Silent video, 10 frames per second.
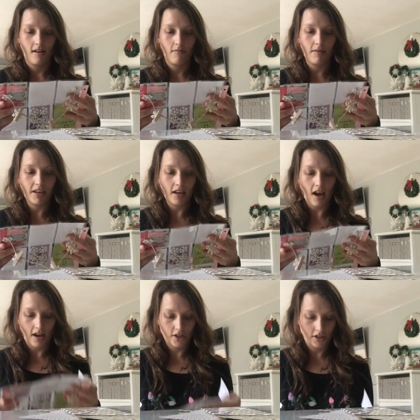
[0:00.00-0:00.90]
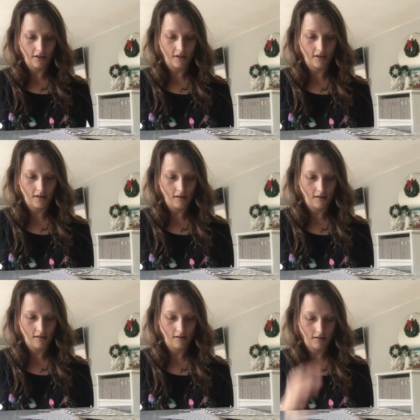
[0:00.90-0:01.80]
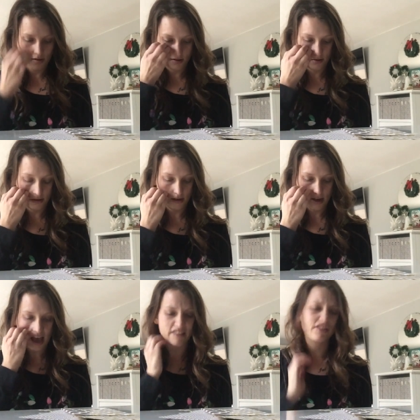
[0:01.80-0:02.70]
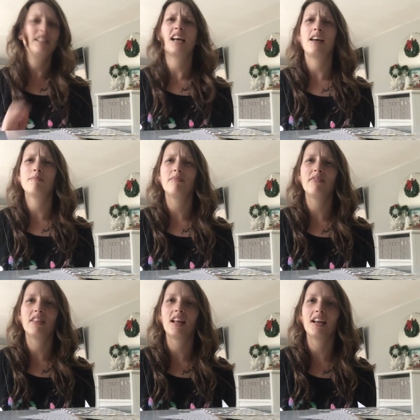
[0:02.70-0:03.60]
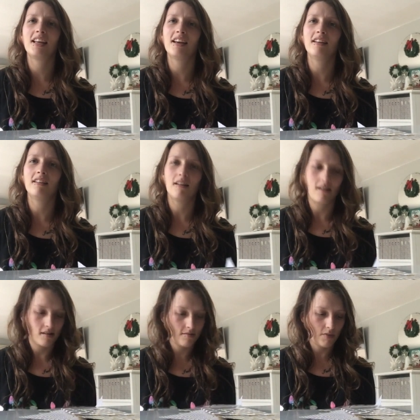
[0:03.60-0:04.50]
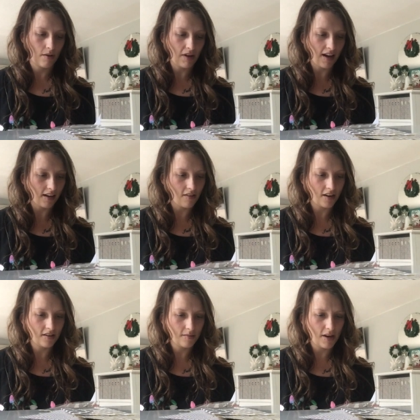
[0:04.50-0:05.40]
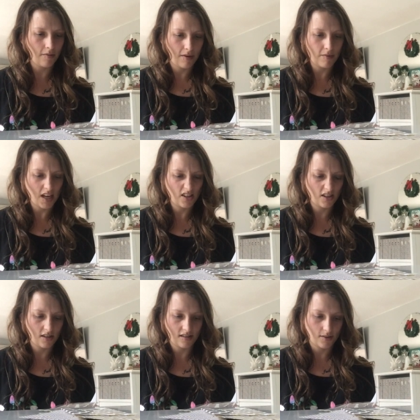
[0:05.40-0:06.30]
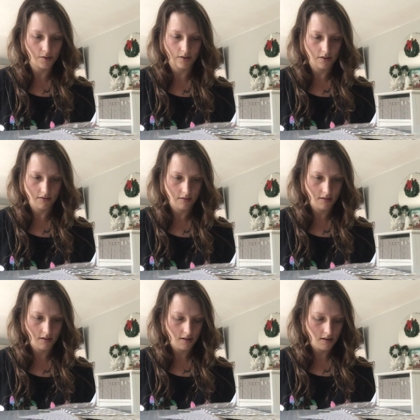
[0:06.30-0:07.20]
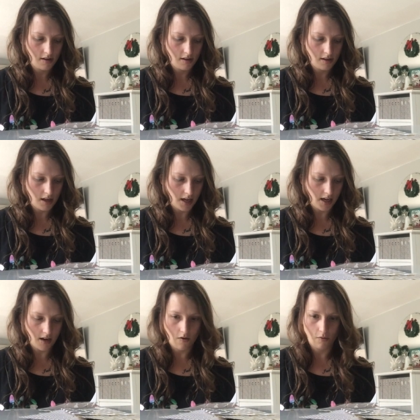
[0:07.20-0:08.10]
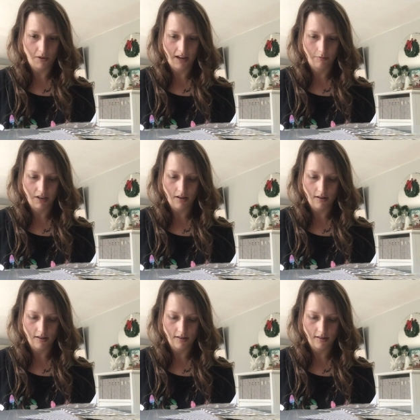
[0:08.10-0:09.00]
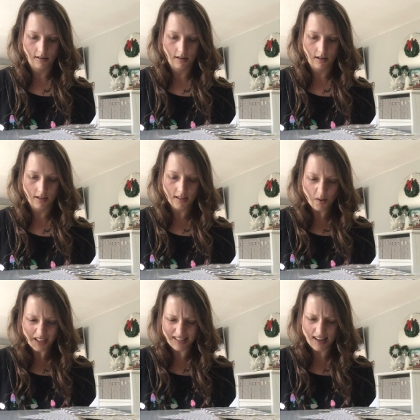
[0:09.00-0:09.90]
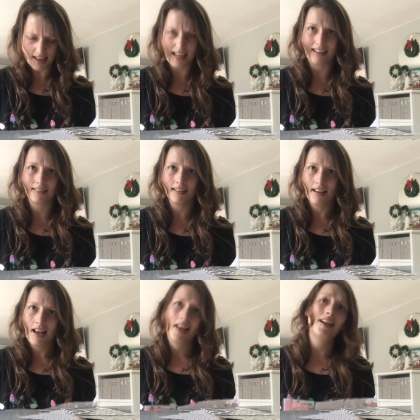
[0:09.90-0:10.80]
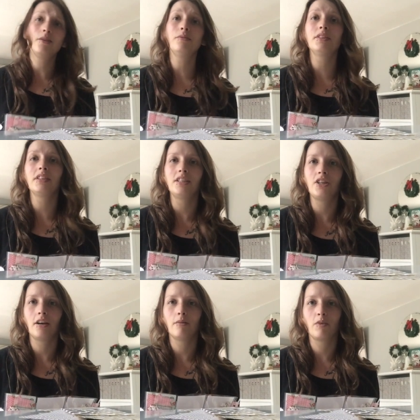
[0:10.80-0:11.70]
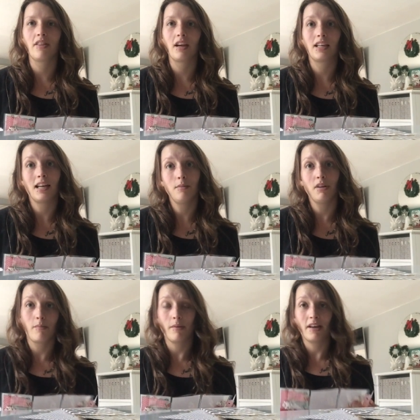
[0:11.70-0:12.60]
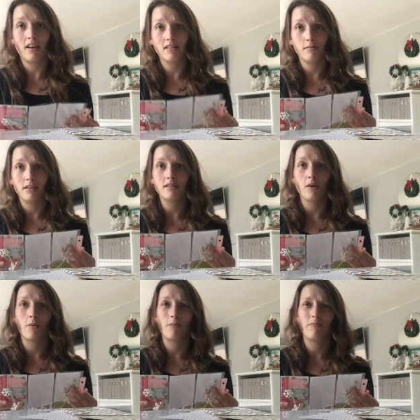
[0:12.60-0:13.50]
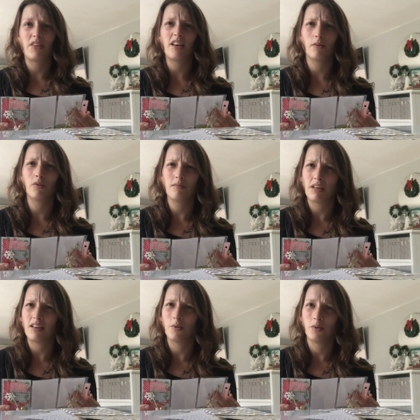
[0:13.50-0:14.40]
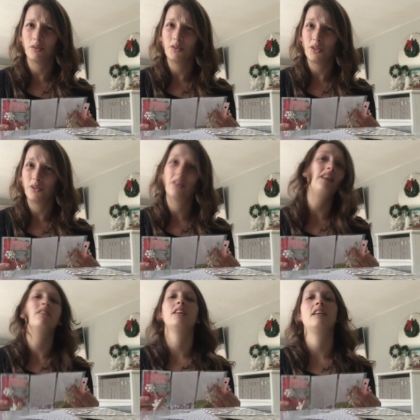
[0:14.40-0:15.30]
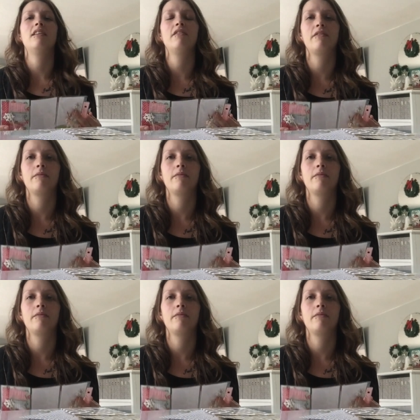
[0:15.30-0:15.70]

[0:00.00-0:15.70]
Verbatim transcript: maybe I should, every time that I get um, a pocket letter in the mail, maybe I should just do a, like an opening because it's so exciting. And I don't really share them with like anybody but my husband, so it would be cool too, even if